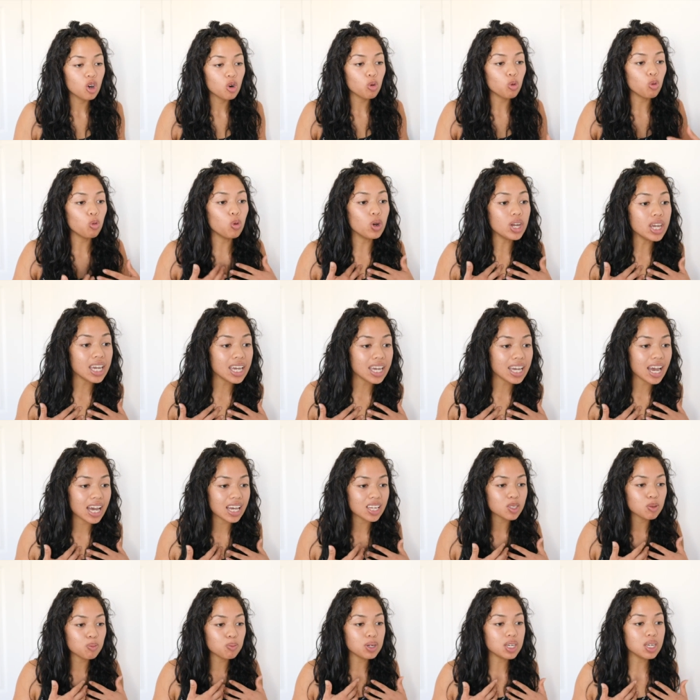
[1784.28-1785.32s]
We,
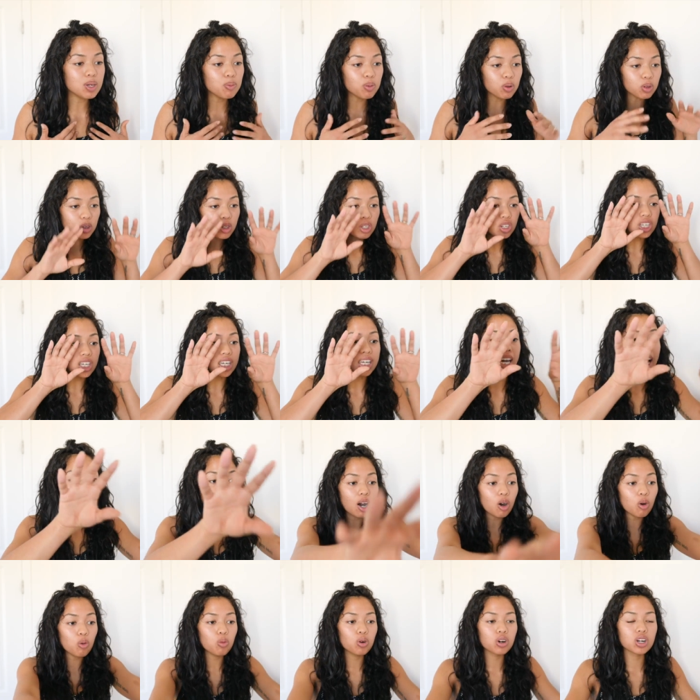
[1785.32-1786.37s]
as people looking
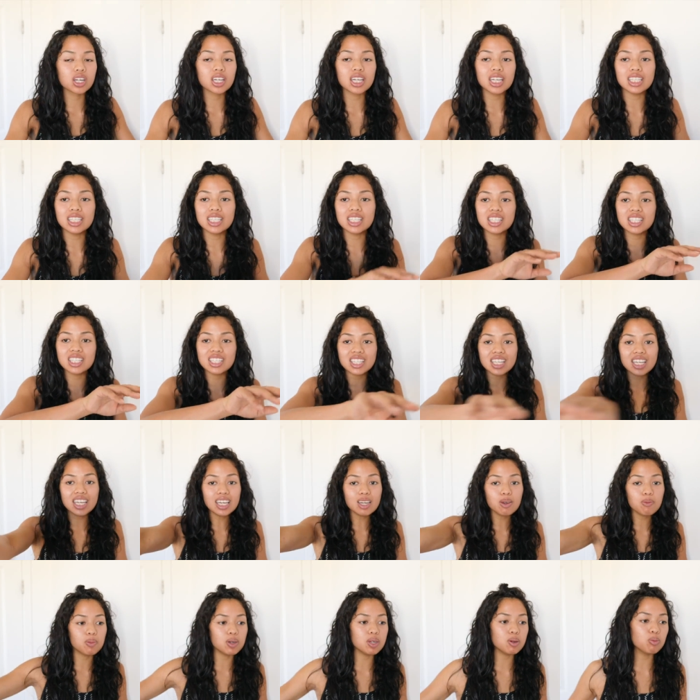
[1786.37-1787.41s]
outward, can
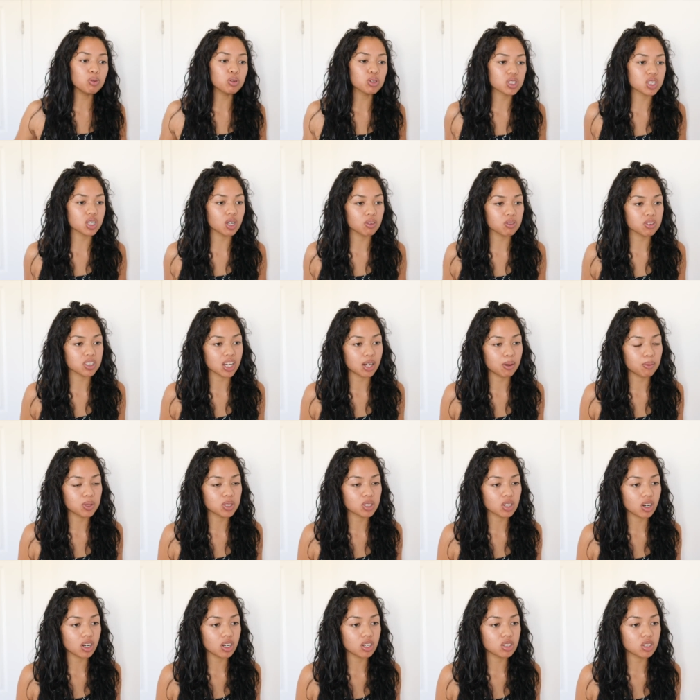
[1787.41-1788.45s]
see people
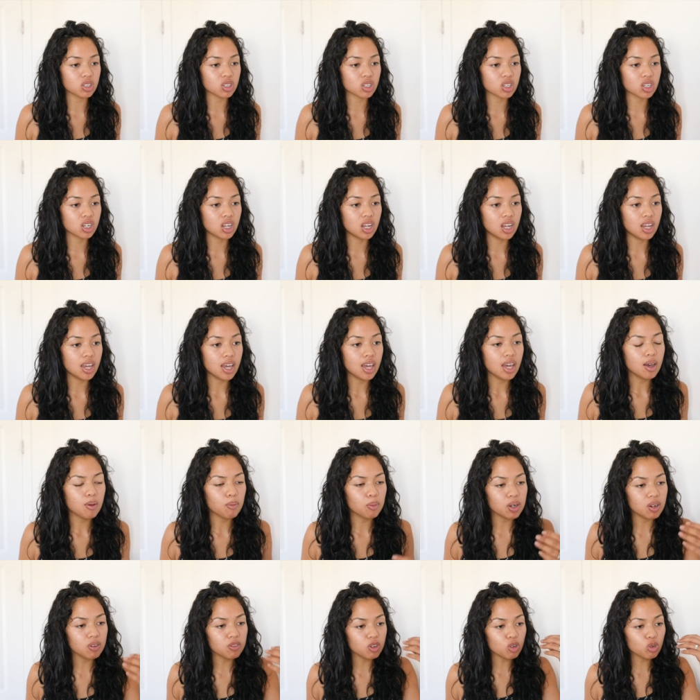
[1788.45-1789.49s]
self-sabotage,
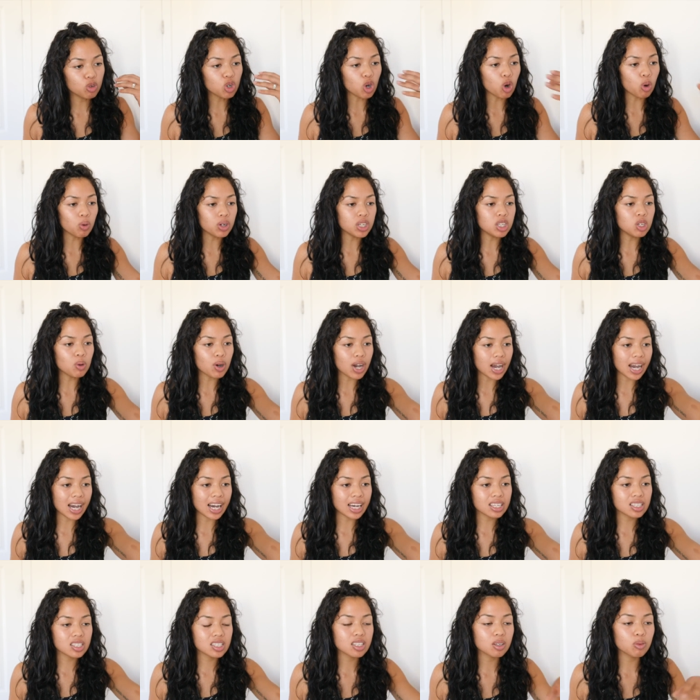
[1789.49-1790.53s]
But if you go and you
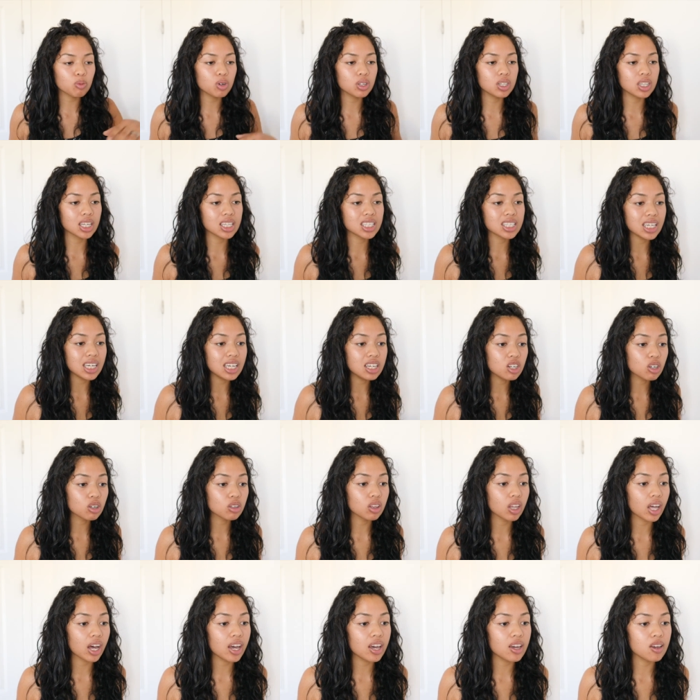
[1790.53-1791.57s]
ask someone that's in your
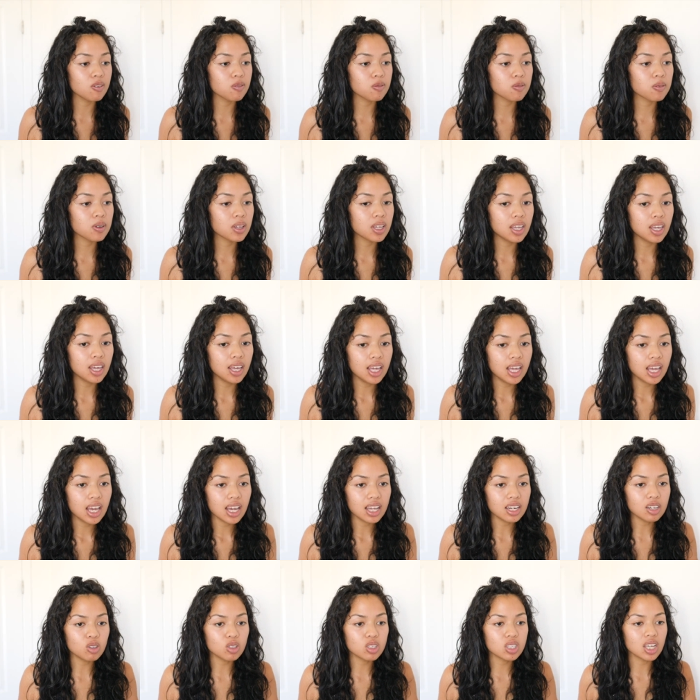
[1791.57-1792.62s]
life
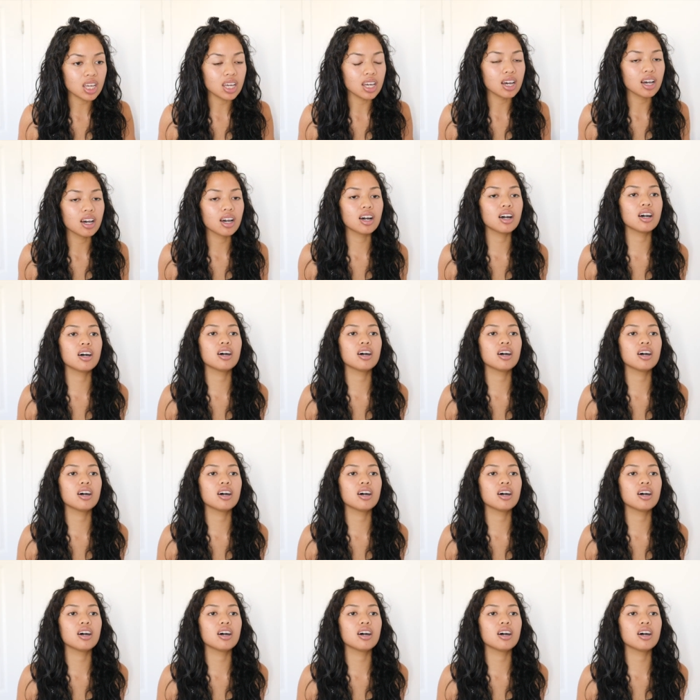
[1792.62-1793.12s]
and you say,